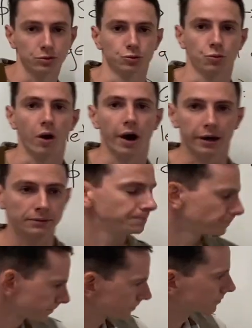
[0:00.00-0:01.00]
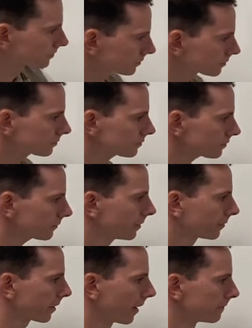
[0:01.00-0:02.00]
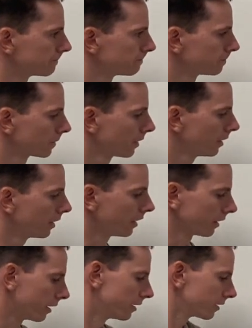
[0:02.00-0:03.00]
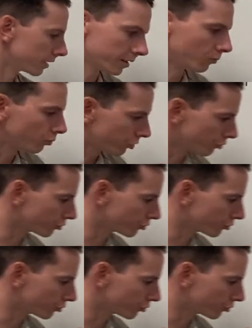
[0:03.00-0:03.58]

equals y, okay? And again,